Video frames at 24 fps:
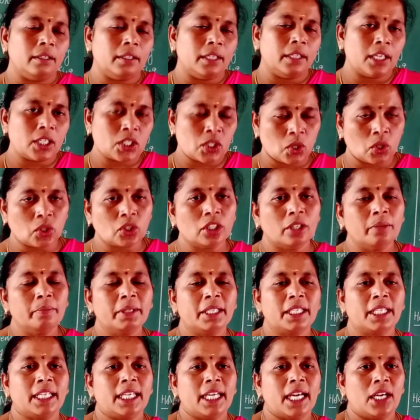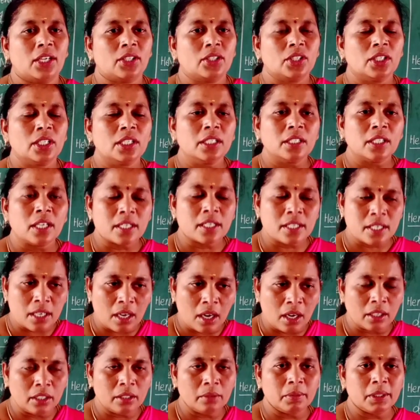exothermic reaction, the
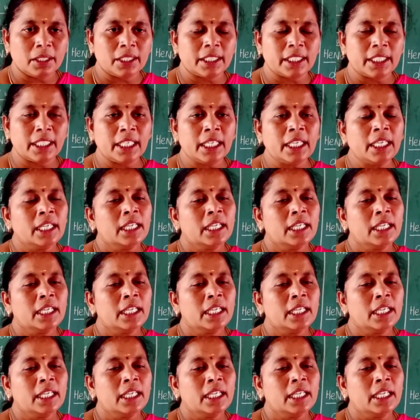solubility